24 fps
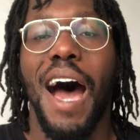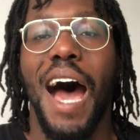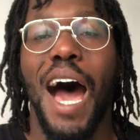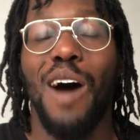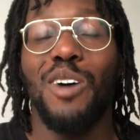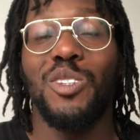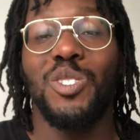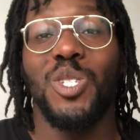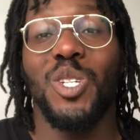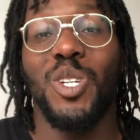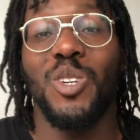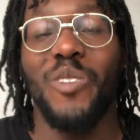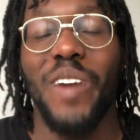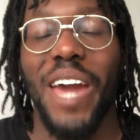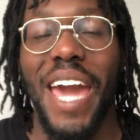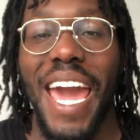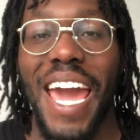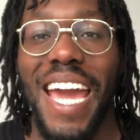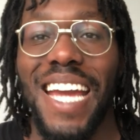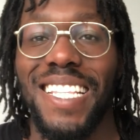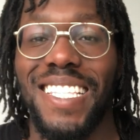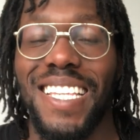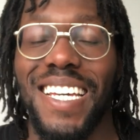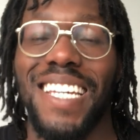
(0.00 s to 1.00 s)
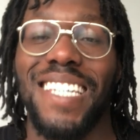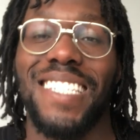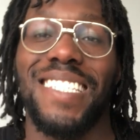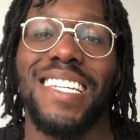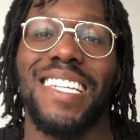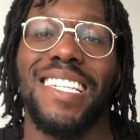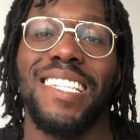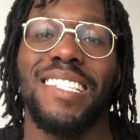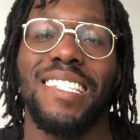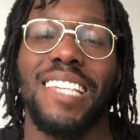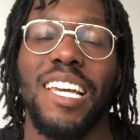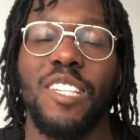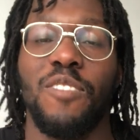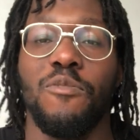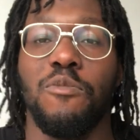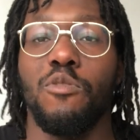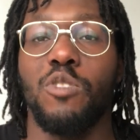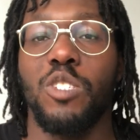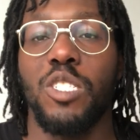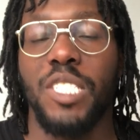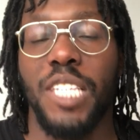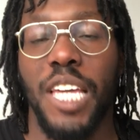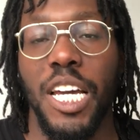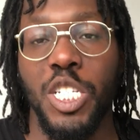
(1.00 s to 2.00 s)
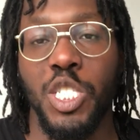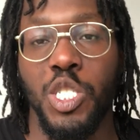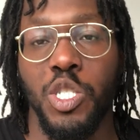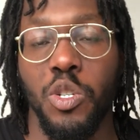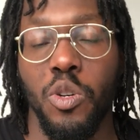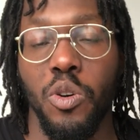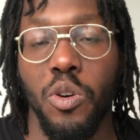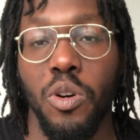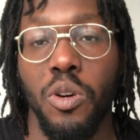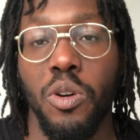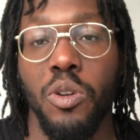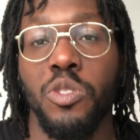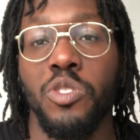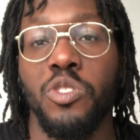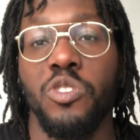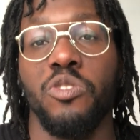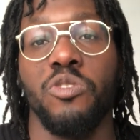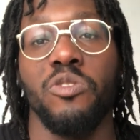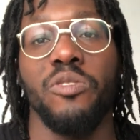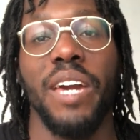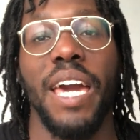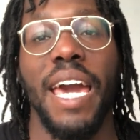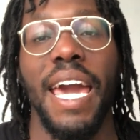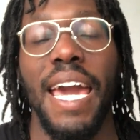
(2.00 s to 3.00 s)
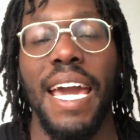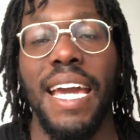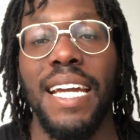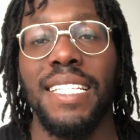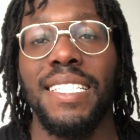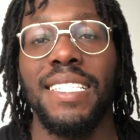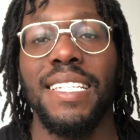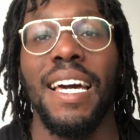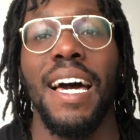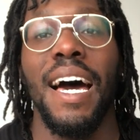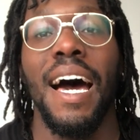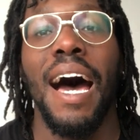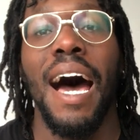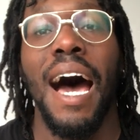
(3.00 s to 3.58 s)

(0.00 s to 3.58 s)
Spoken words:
How to create a successful schedule to create